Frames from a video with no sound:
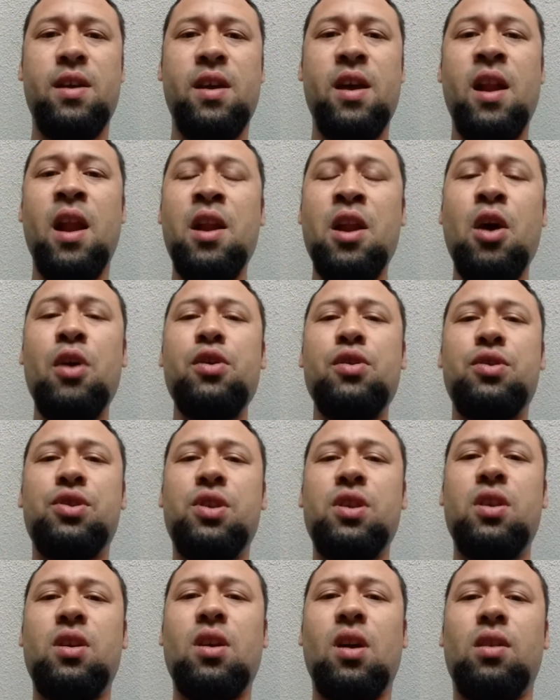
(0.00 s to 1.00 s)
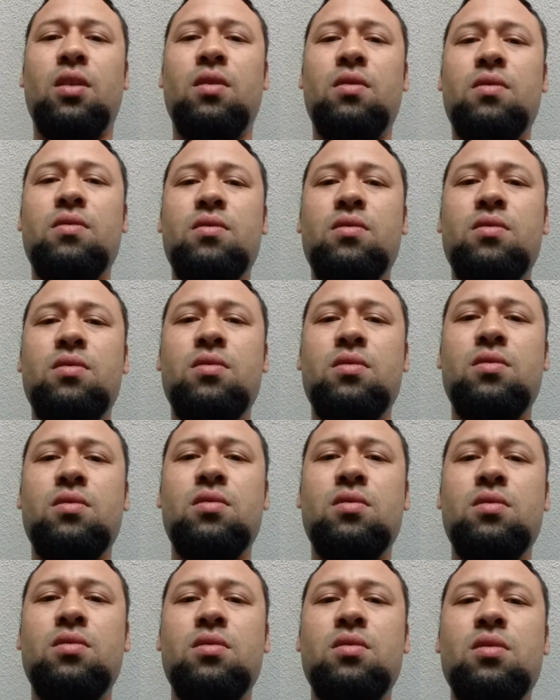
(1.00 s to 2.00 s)
And I know you see color.
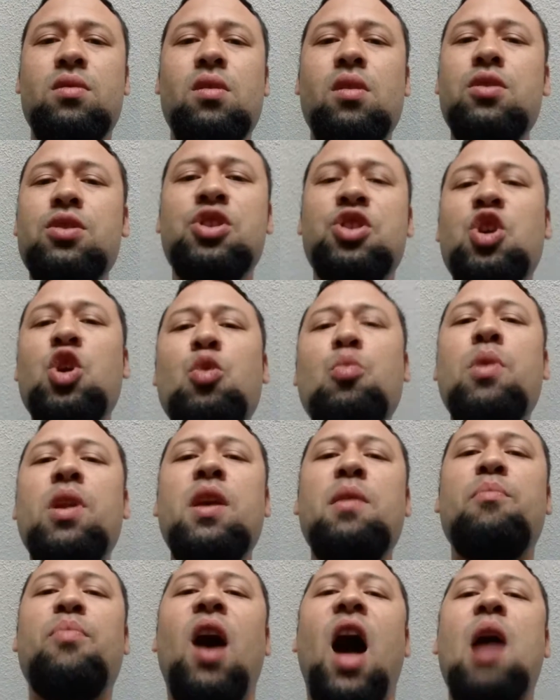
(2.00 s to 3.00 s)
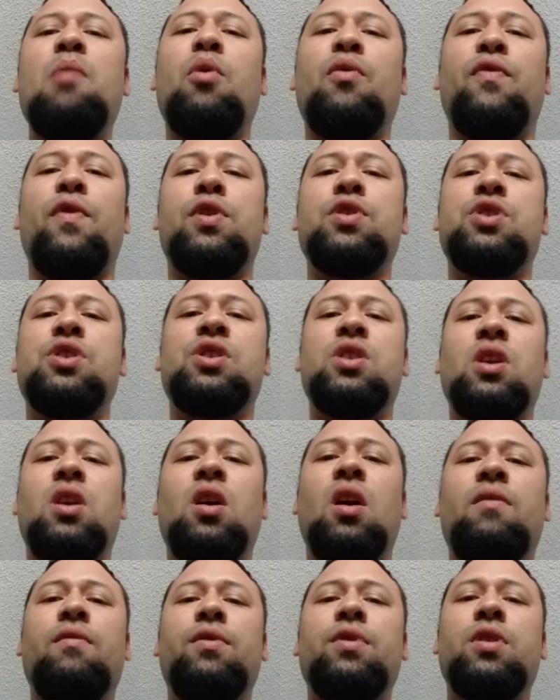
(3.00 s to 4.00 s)
There's too many Bible verses to
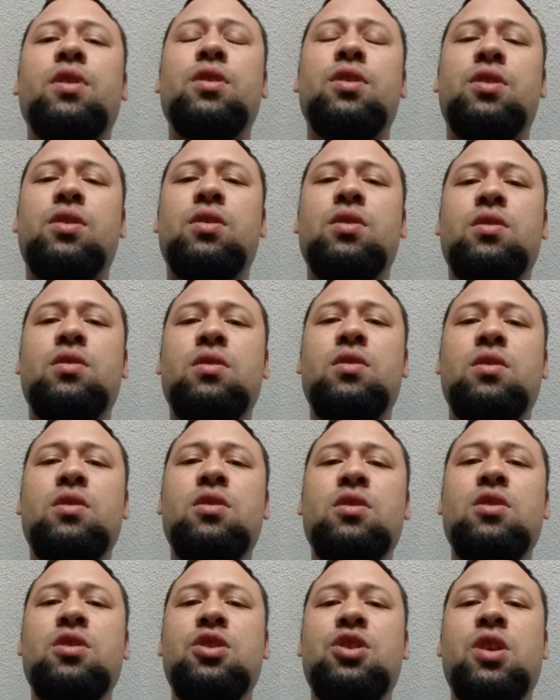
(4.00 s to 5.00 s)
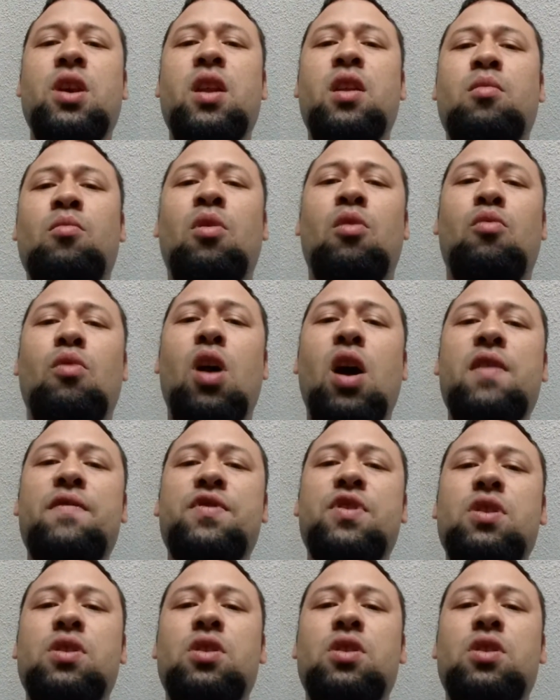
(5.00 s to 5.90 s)
cover this. Shannon, my wife, she